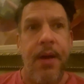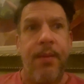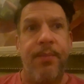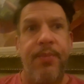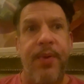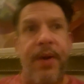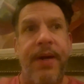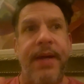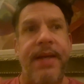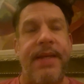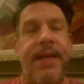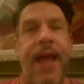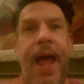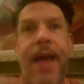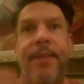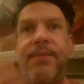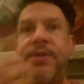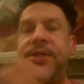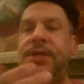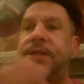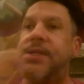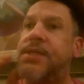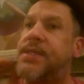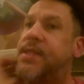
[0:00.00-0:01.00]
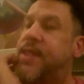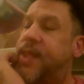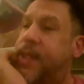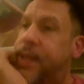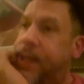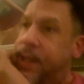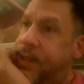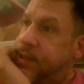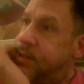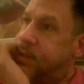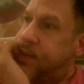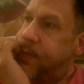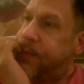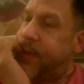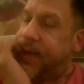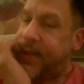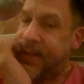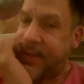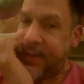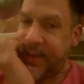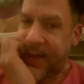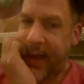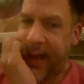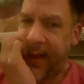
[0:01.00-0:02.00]
but I'm just thinking to
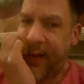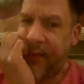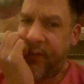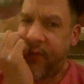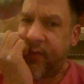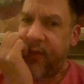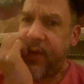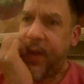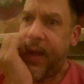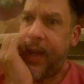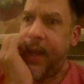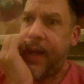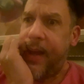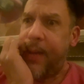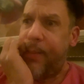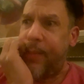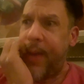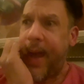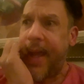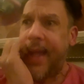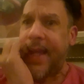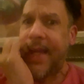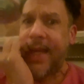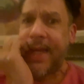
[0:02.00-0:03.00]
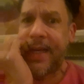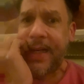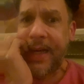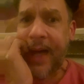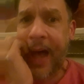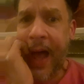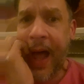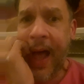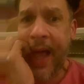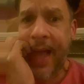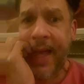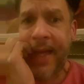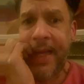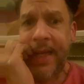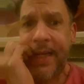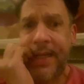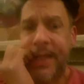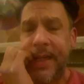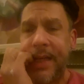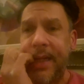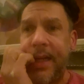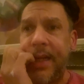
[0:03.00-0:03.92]
myself, my God,